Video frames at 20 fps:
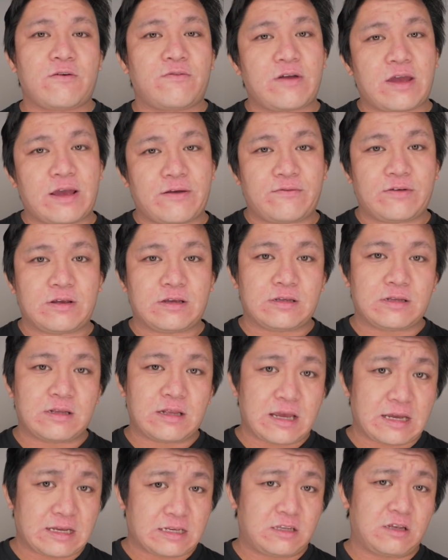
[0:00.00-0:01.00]
of having
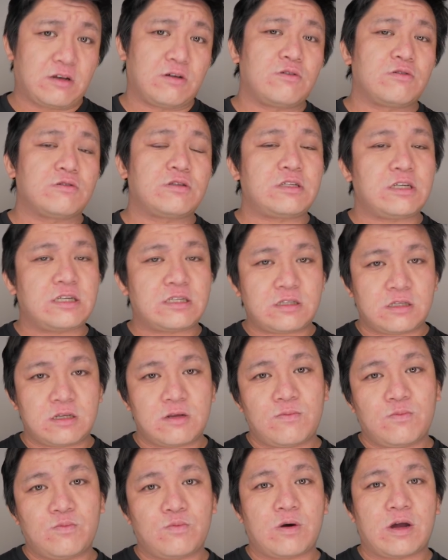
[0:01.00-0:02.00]
like the old
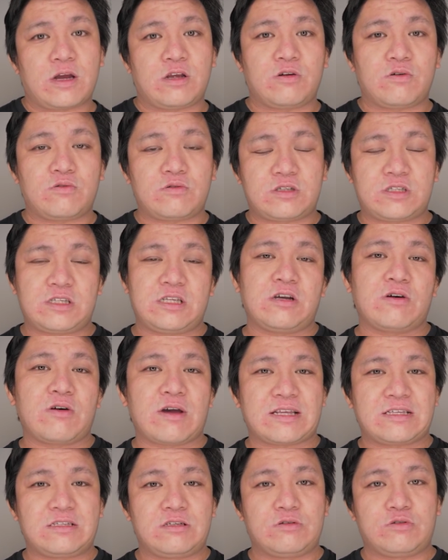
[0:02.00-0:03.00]
system where you still
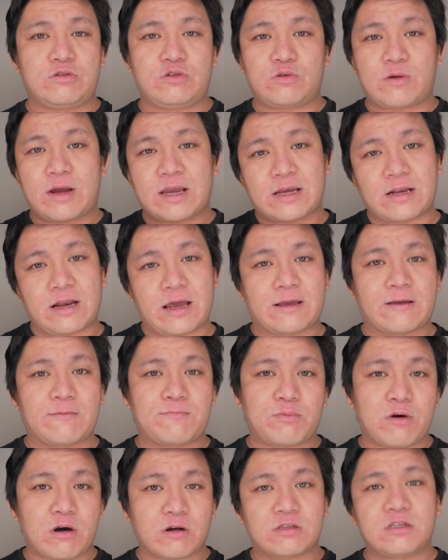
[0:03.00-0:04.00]
had to drag like a
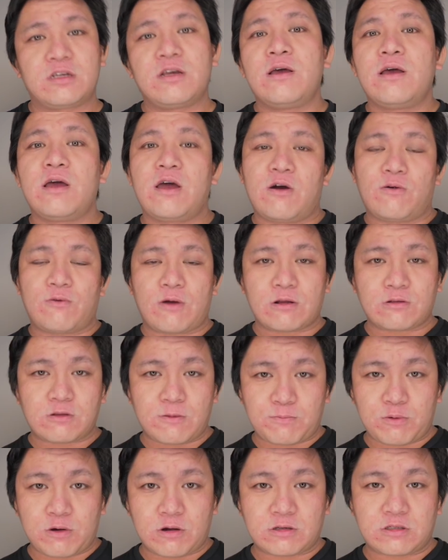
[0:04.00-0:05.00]
box around the
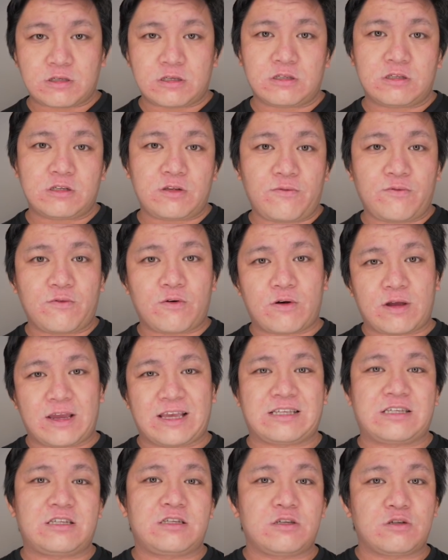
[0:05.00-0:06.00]
person for
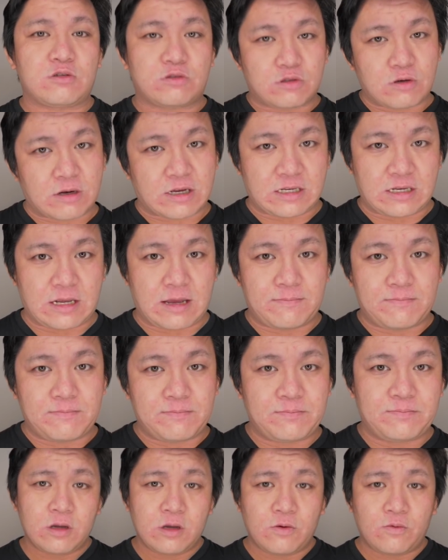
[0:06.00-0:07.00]
it to track them.
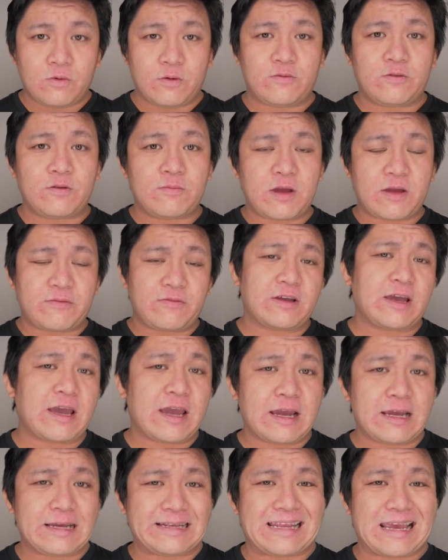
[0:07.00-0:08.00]
With the Mavic
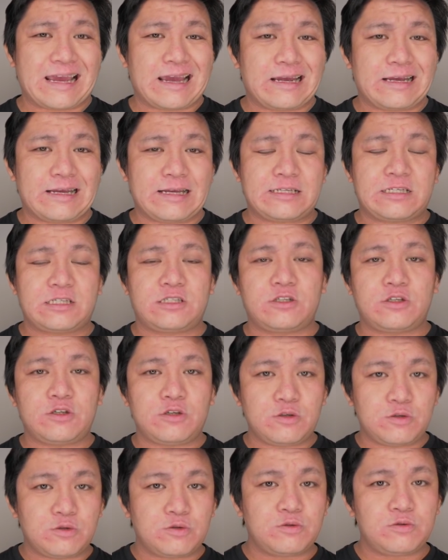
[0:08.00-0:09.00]
Air, there is
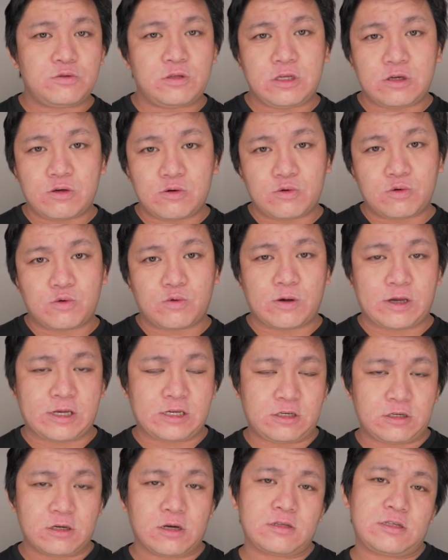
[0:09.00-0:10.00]
2 new quick
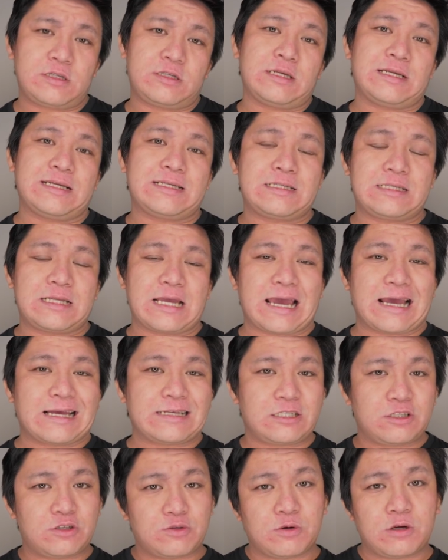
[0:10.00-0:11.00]
shots. It's the
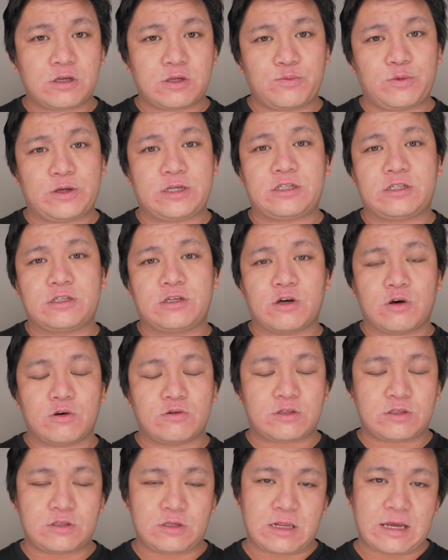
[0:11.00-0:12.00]
asteroid, which
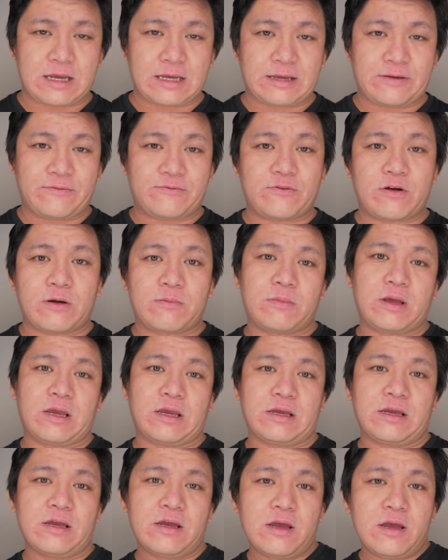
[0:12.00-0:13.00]
goes like from
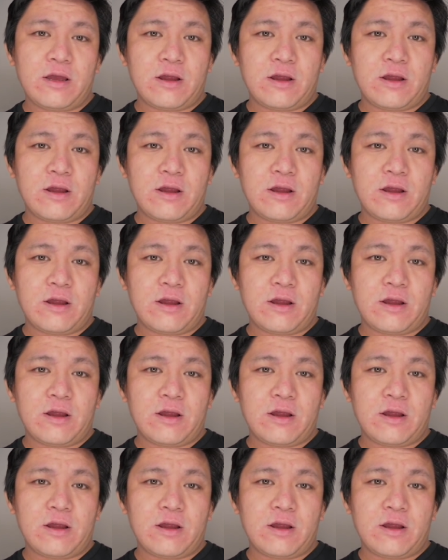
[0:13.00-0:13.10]
a